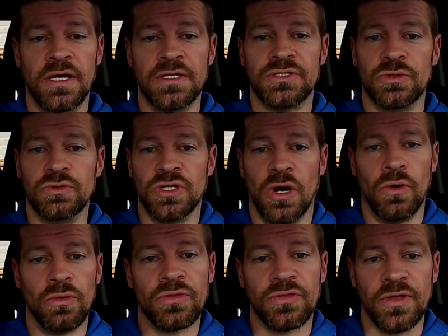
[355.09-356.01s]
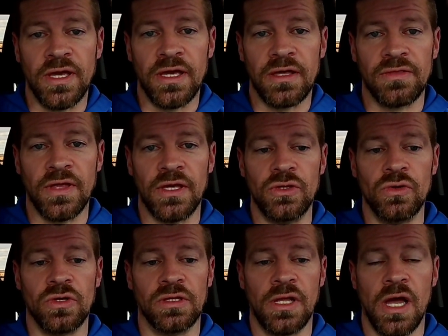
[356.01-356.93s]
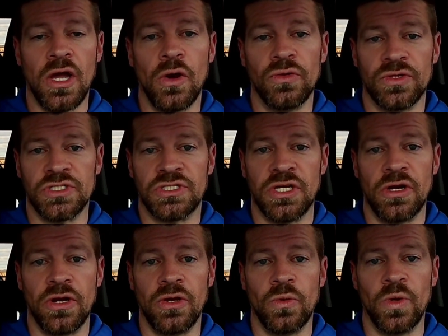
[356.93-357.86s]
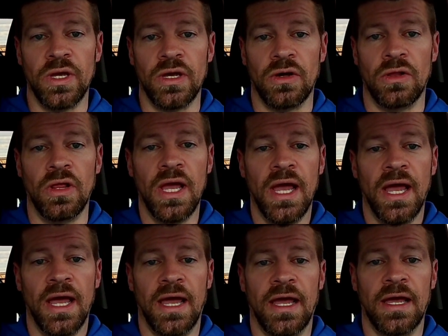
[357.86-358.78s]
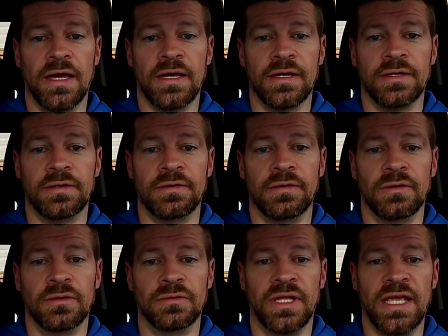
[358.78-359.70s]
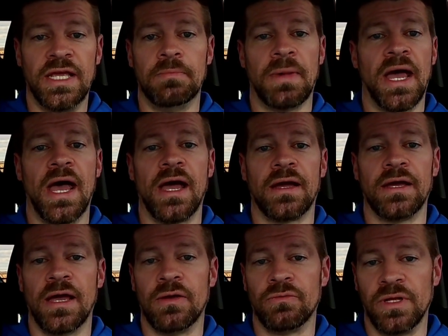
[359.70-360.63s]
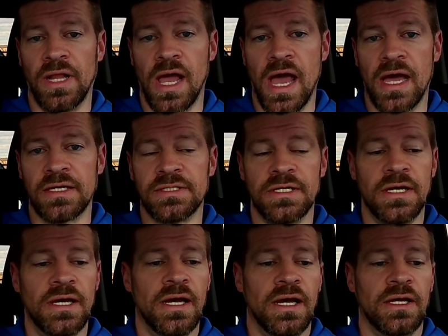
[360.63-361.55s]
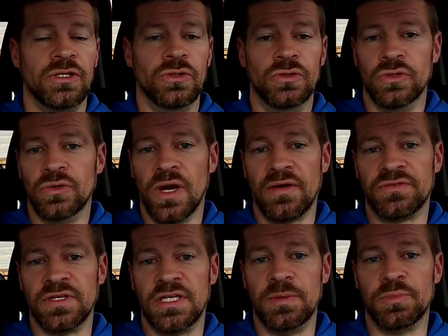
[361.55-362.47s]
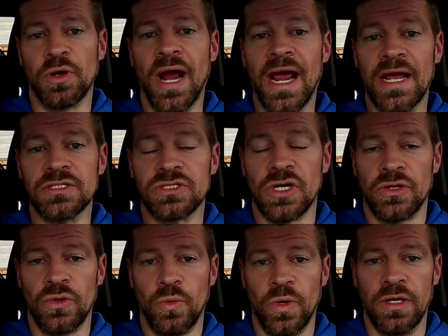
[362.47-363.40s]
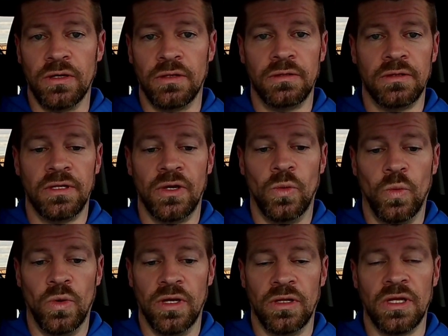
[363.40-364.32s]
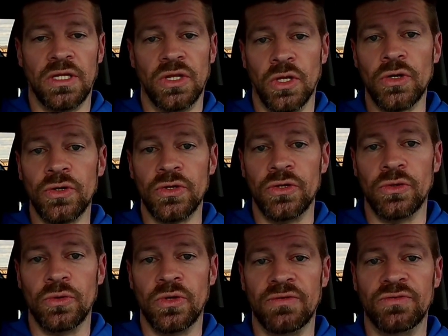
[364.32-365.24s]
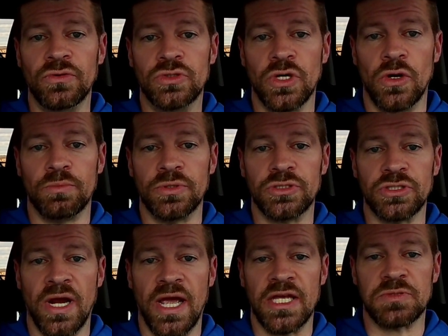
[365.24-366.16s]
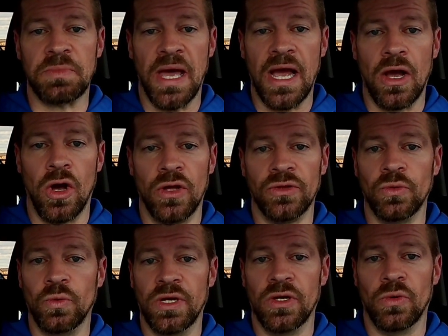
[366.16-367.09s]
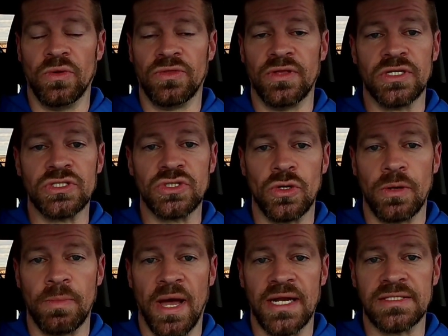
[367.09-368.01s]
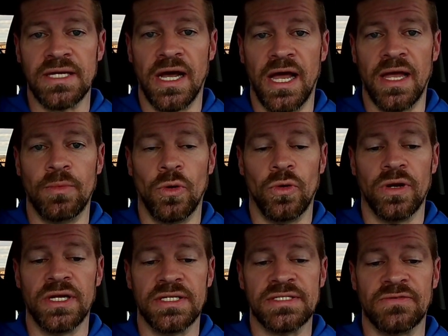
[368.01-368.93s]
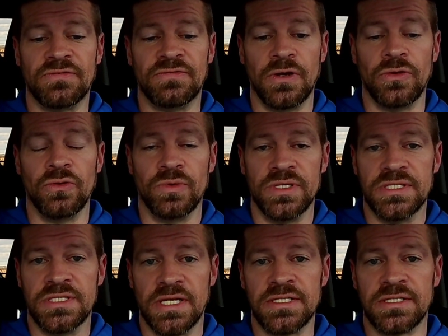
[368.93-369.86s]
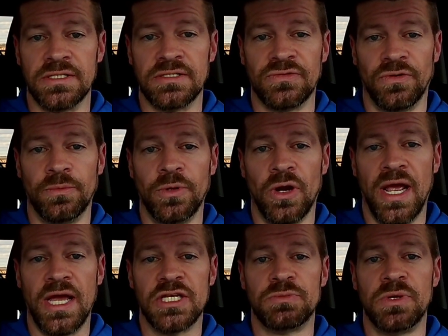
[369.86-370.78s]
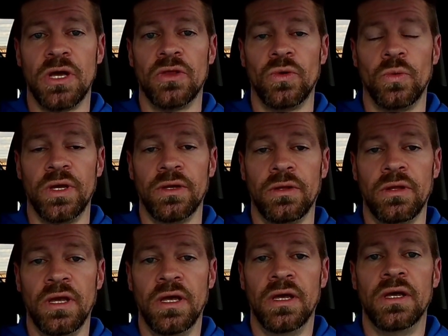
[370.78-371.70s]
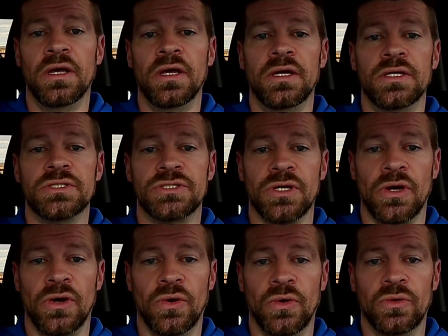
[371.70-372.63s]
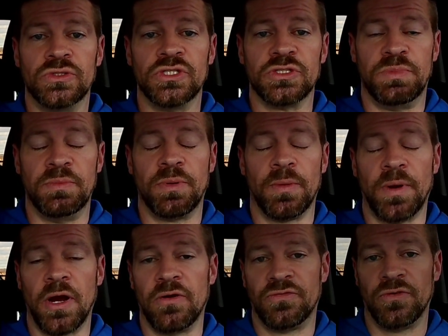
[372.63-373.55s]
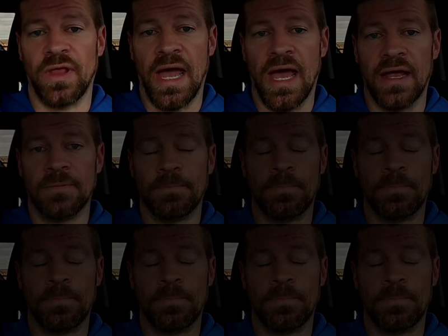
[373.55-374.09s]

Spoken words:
so don't think that you can let go of the steering wheel and lean back and relax. You do have to keep your hands the wheel. It will alert you if you don't put your hands back on the wheel within a certain amount of time, or it doesn't feel the resistance from your hands being on the wheel. So just be prepared for that.